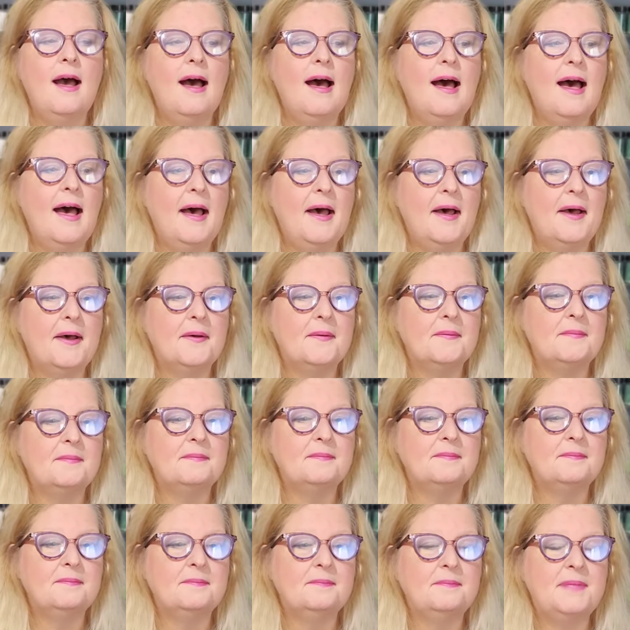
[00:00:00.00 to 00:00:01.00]

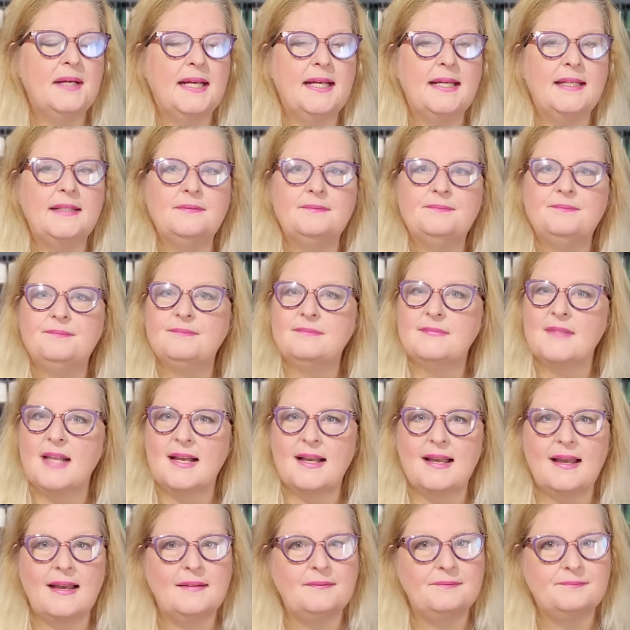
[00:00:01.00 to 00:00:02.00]
But
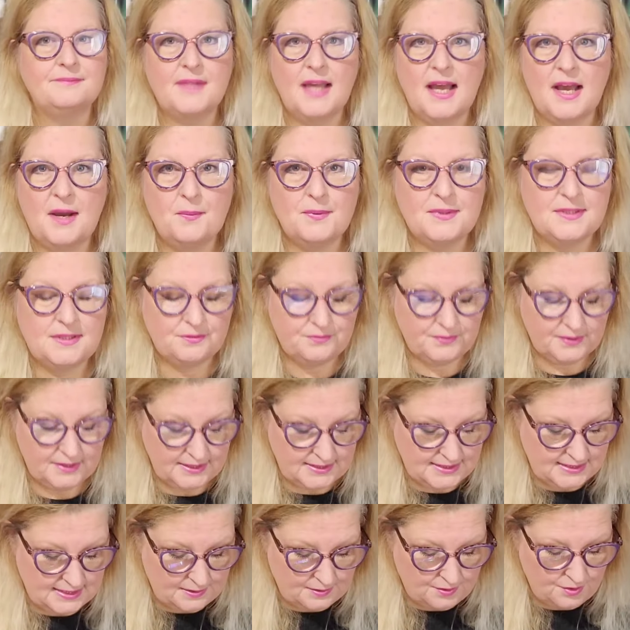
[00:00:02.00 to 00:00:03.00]
again, I wasn't really
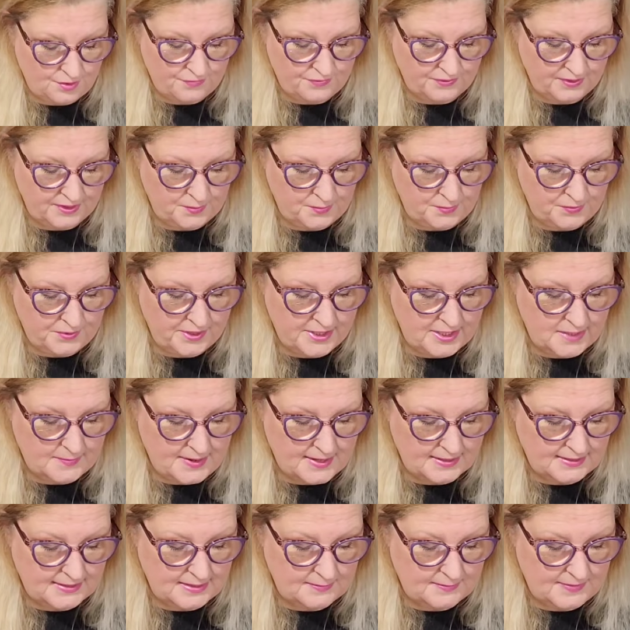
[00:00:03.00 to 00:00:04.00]
so overly worried
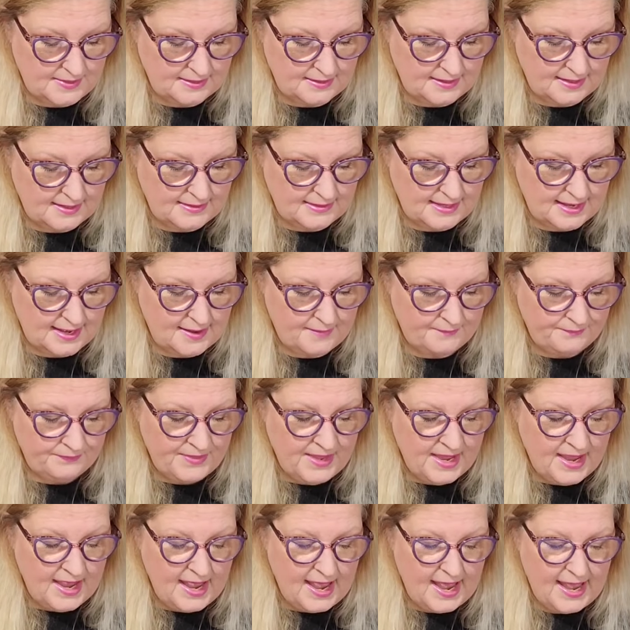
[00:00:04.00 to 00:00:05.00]
about something like that.
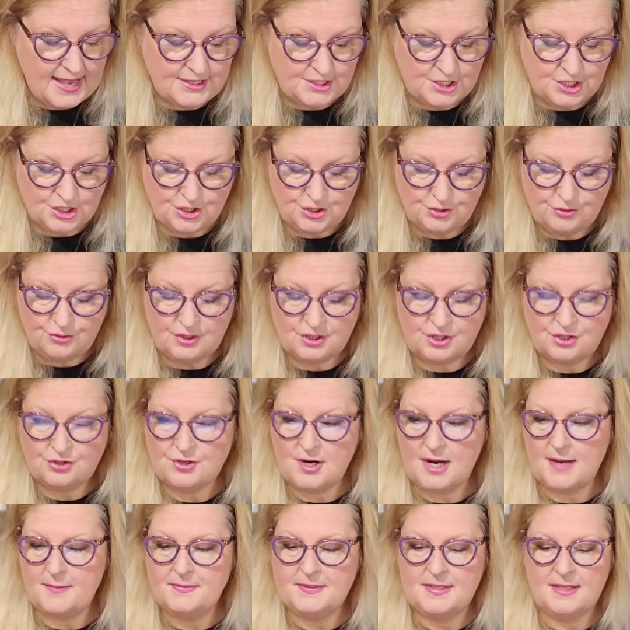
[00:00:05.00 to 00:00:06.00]
And to do the
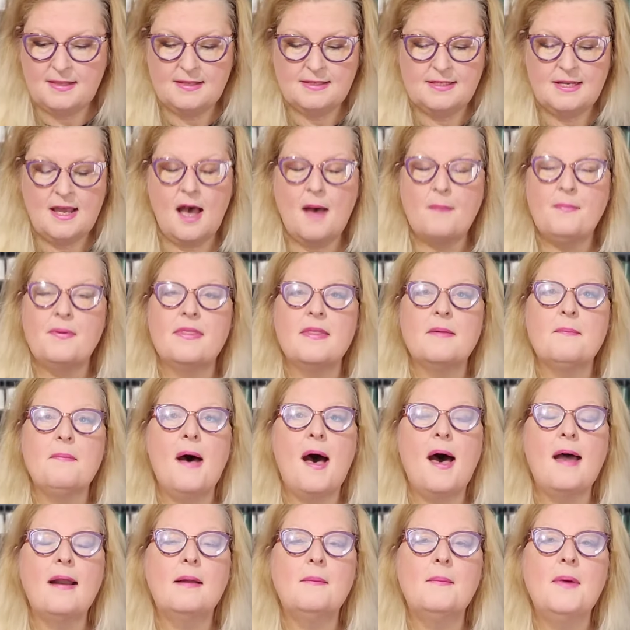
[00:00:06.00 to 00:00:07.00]
stripes on the top and the
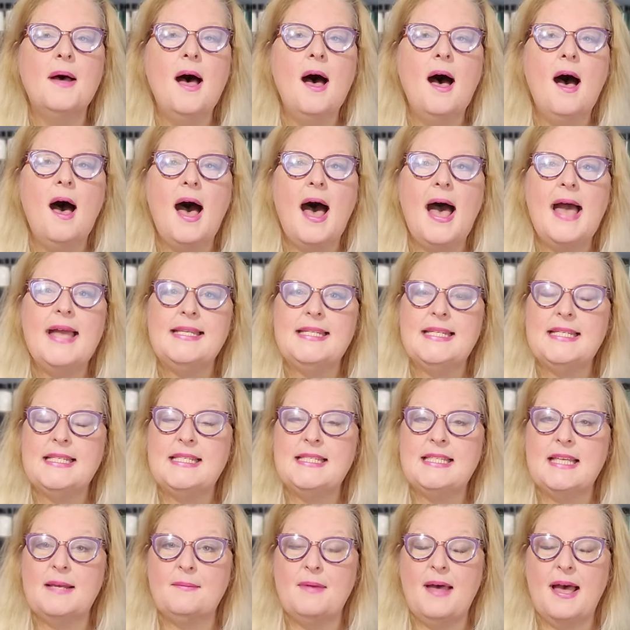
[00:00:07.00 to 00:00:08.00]
bottom, I did
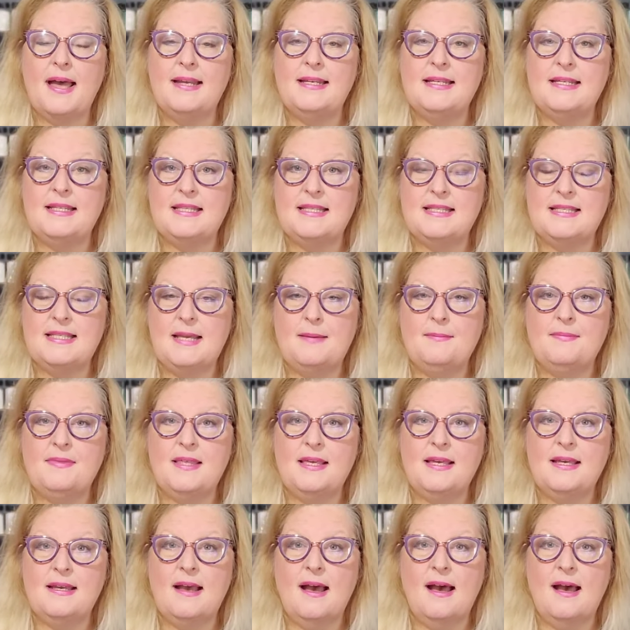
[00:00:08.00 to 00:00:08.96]
the same thing